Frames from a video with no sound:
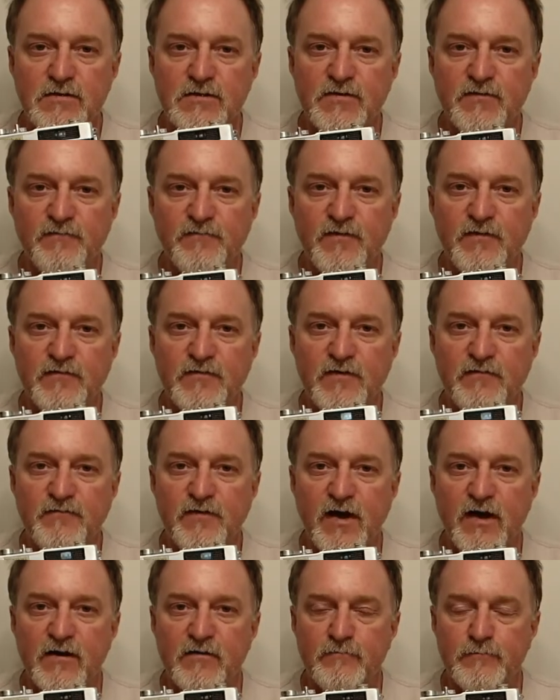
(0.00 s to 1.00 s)
It's
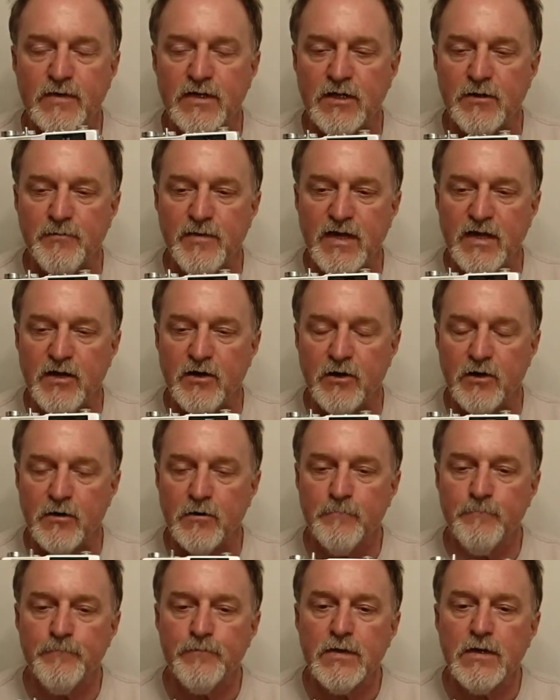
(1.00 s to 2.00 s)
55 millimeter.
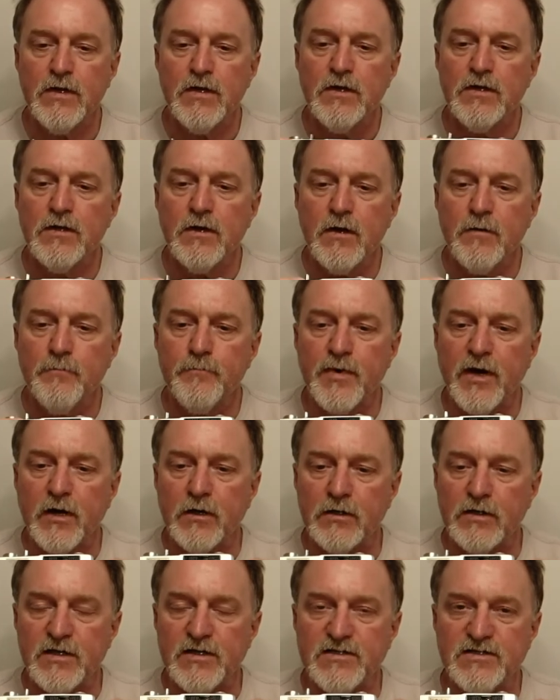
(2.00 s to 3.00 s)

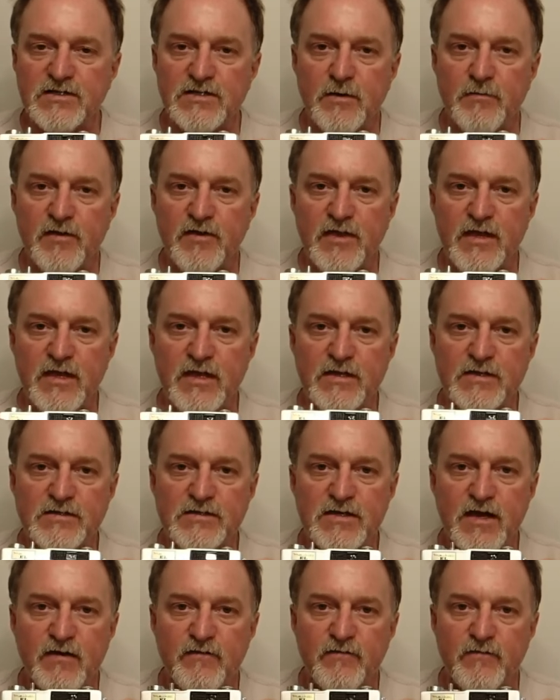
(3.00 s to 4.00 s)
Apparently some of these
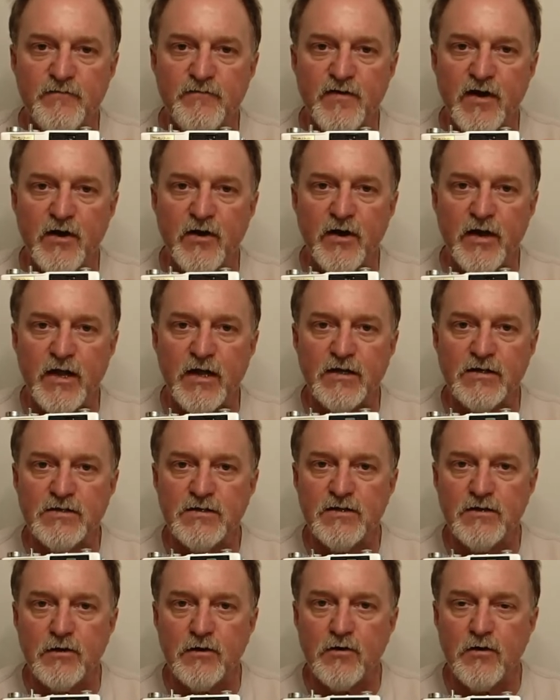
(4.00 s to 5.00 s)
have a variant,
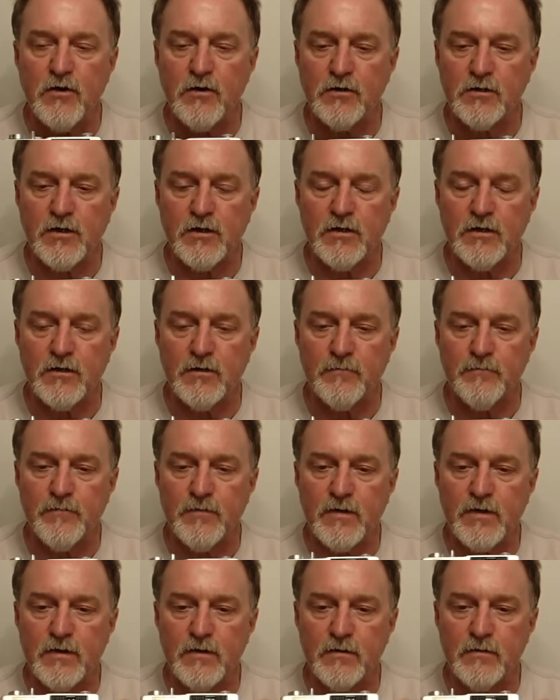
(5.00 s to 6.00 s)
they're called a
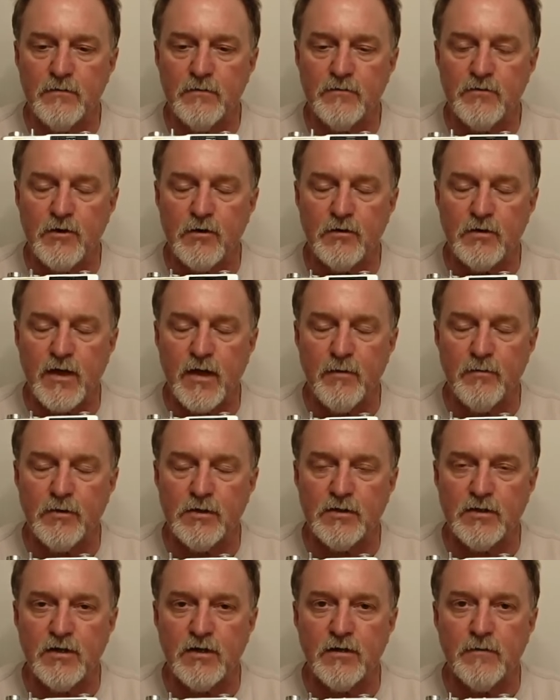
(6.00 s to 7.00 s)
they're
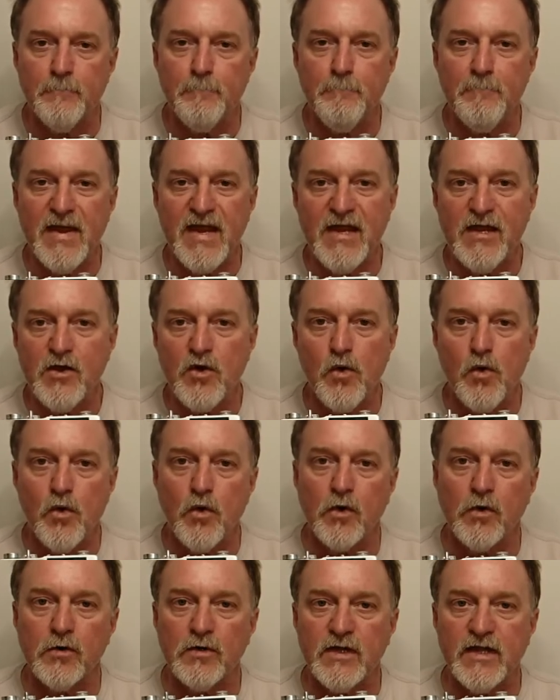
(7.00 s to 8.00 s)
labeled a uh,
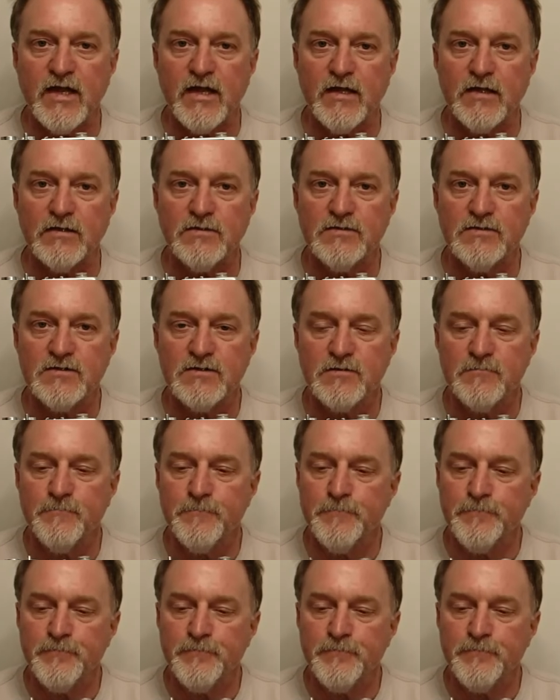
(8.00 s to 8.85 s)
Maycor lens.